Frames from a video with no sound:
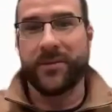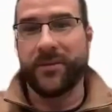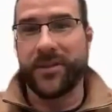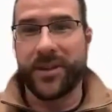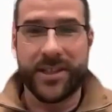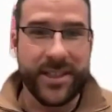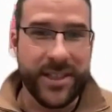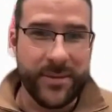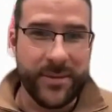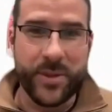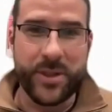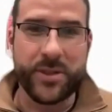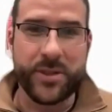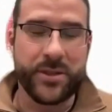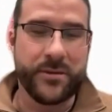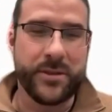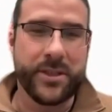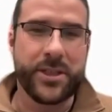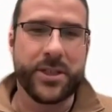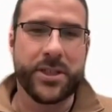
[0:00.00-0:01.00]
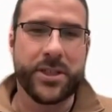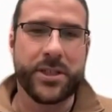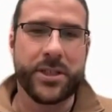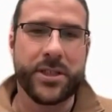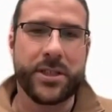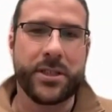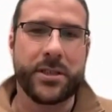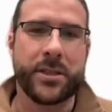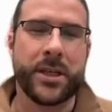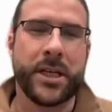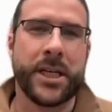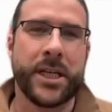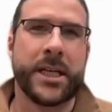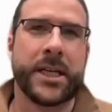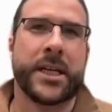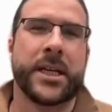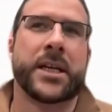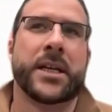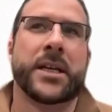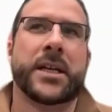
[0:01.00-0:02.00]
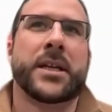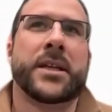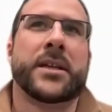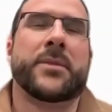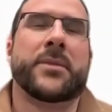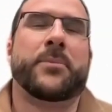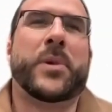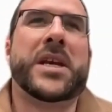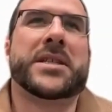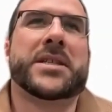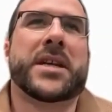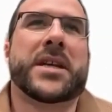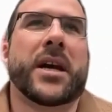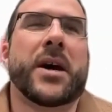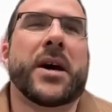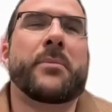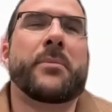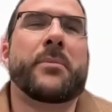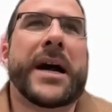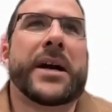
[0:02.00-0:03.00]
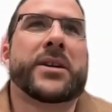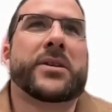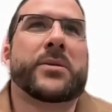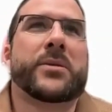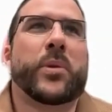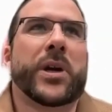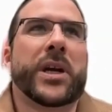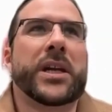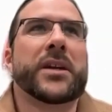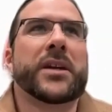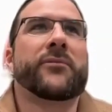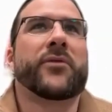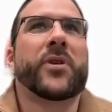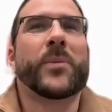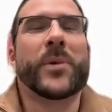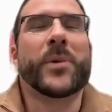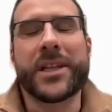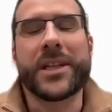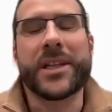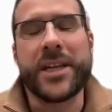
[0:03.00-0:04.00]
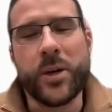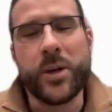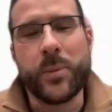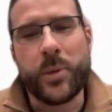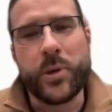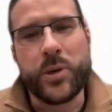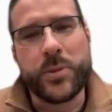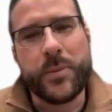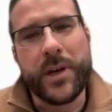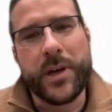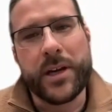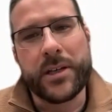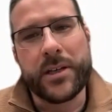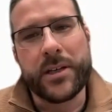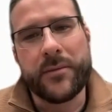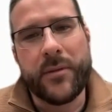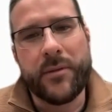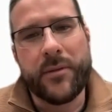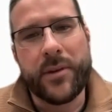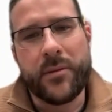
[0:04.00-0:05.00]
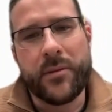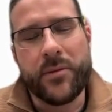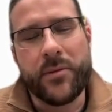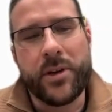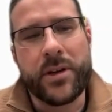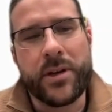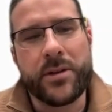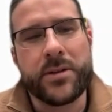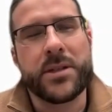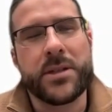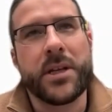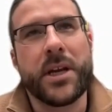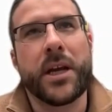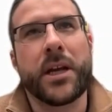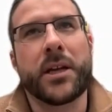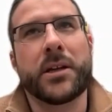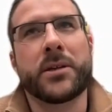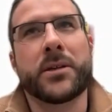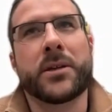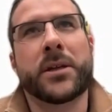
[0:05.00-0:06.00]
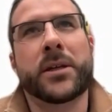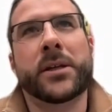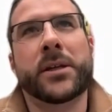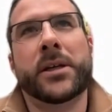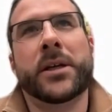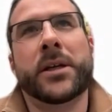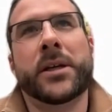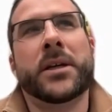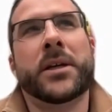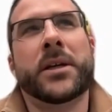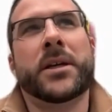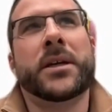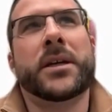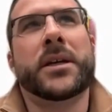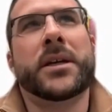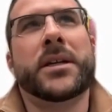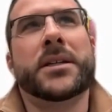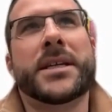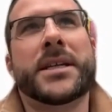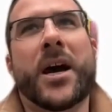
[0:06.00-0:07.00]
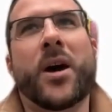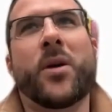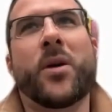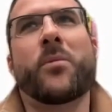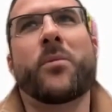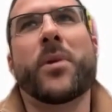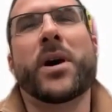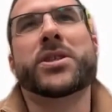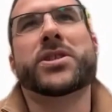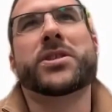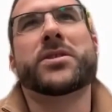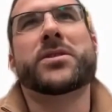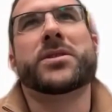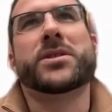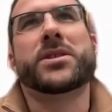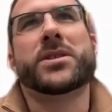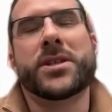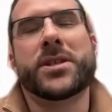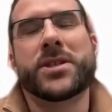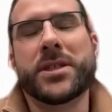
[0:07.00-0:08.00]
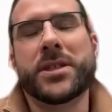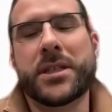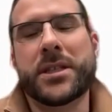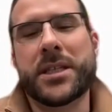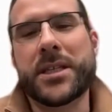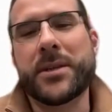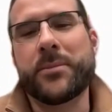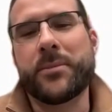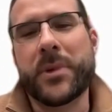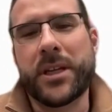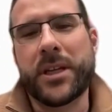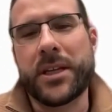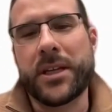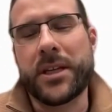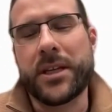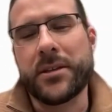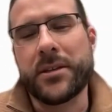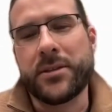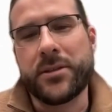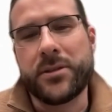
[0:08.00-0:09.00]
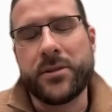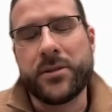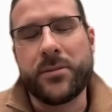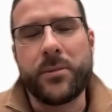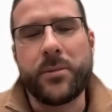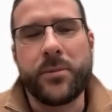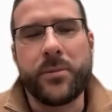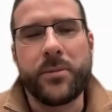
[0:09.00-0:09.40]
a team situation. And the piece I come back to bringing it from a leader perspective, even with what you're saying, is how much there's such a deep need to